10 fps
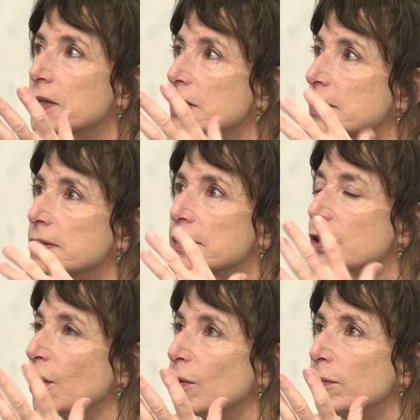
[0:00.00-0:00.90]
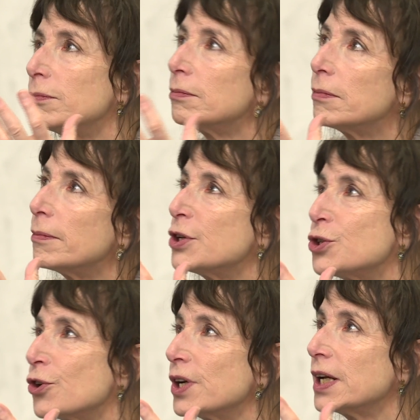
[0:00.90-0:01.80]
because you know
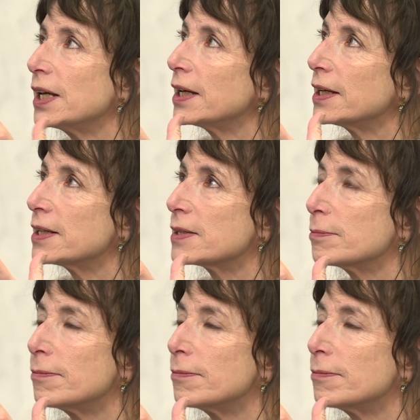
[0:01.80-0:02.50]
modern is